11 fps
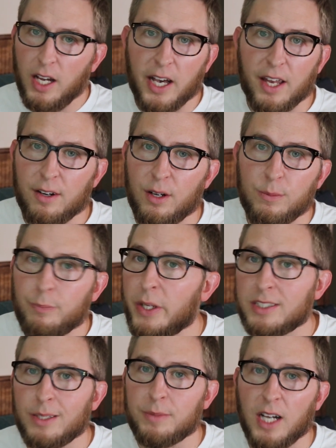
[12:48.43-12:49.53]
I don't know,
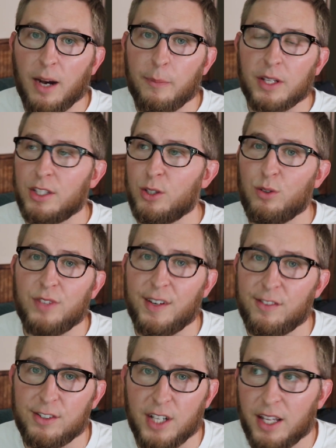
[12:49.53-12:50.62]
pick some topic that you've
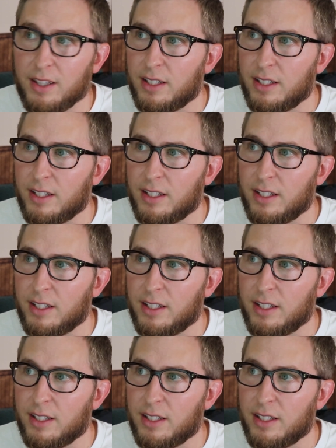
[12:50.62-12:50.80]
never done.